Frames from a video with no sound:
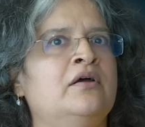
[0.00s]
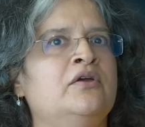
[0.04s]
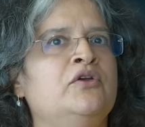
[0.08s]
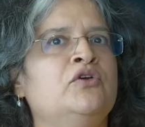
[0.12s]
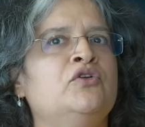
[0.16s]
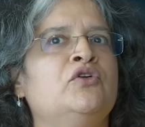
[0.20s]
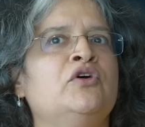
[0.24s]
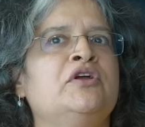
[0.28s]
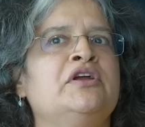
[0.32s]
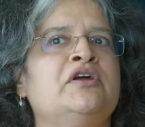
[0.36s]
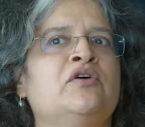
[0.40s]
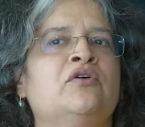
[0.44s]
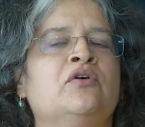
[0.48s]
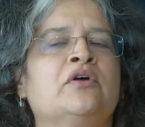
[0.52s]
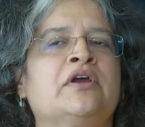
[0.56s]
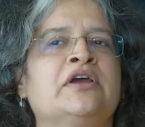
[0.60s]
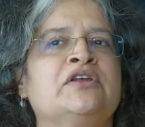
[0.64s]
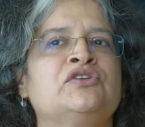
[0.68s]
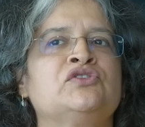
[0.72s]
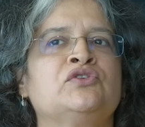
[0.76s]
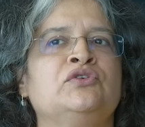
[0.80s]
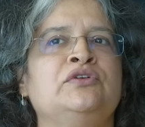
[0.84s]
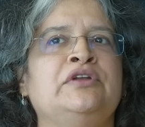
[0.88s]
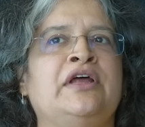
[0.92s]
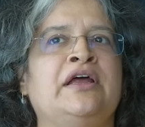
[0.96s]
you know, okay,
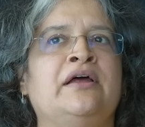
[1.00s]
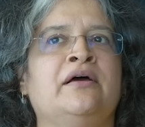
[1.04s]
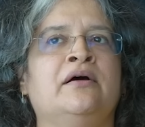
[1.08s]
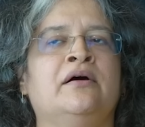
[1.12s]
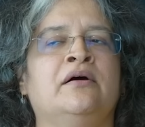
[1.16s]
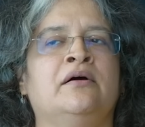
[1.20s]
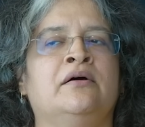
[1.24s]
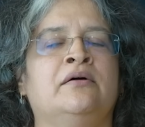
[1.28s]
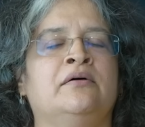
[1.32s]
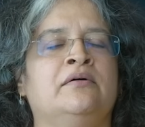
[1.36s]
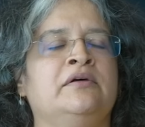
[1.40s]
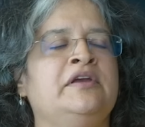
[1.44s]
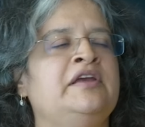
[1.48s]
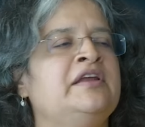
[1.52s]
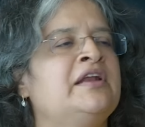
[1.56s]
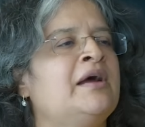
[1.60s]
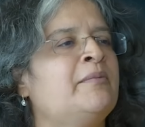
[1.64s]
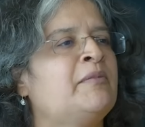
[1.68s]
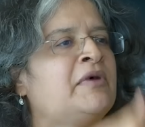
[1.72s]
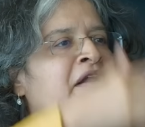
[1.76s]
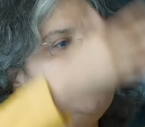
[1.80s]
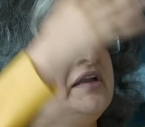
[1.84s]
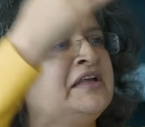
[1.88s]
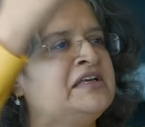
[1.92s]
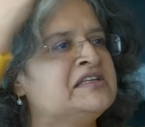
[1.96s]
so uh,
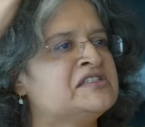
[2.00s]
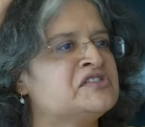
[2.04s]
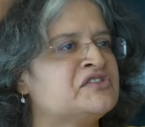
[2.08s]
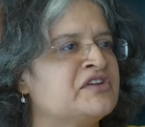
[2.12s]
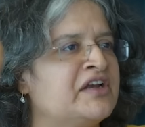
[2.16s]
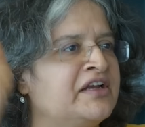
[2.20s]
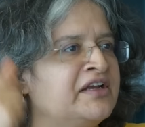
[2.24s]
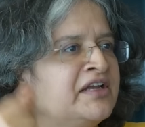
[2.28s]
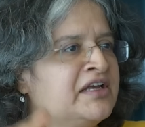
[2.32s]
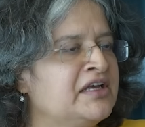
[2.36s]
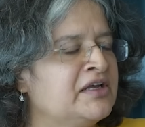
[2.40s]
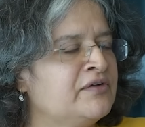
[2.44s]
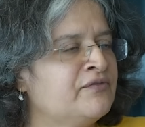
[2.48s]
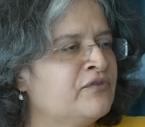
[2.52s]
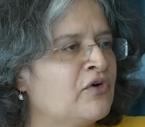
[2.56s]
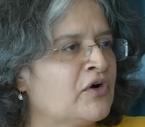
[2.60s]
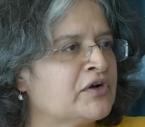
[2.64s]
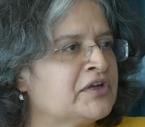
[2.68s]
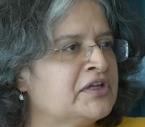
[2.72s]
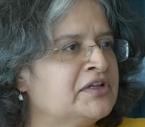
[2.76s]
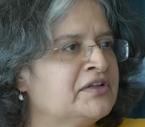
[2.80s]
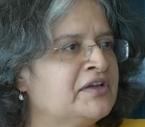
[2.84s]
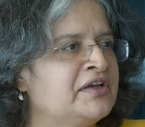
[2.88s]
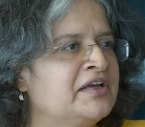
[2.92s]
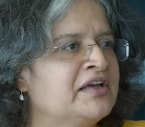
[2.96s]
Heeramandi is trending in
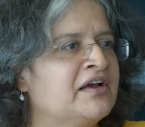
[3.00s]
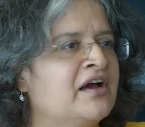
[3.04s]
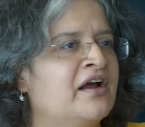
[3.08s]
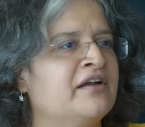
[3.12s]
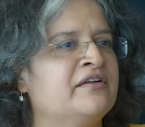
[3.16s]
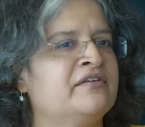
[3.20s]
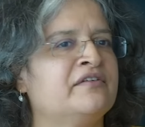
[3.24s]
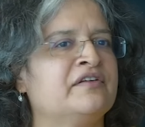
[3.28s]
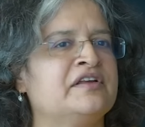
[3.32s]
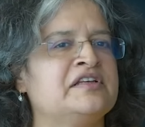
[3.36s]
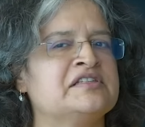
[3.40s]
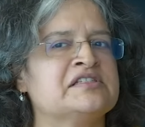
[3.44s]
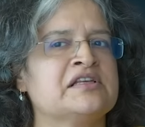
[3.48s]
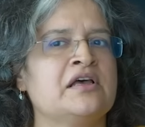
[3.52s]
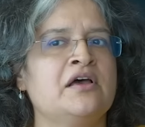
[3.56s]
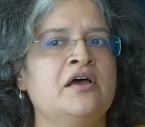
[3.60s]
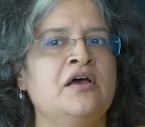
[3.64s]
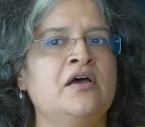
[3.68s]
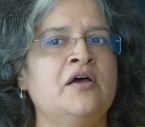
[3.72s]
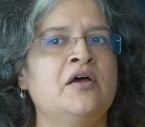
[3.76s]
43 countries.